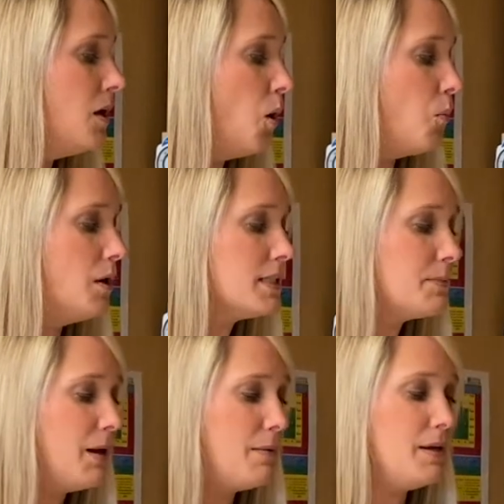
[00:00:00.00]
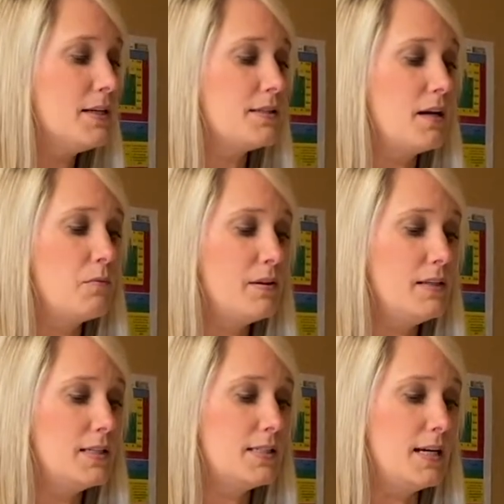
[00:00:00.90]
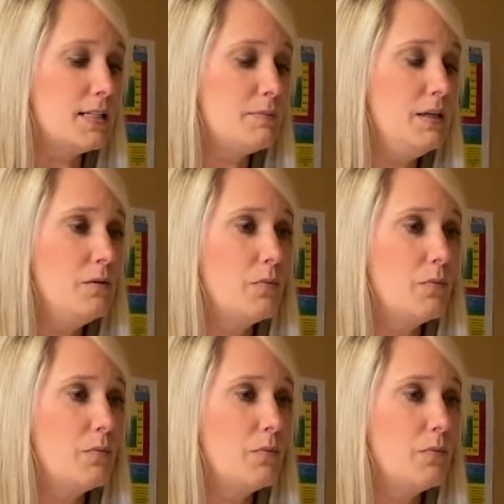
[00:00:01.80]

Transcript: Once baby is done with the assessment,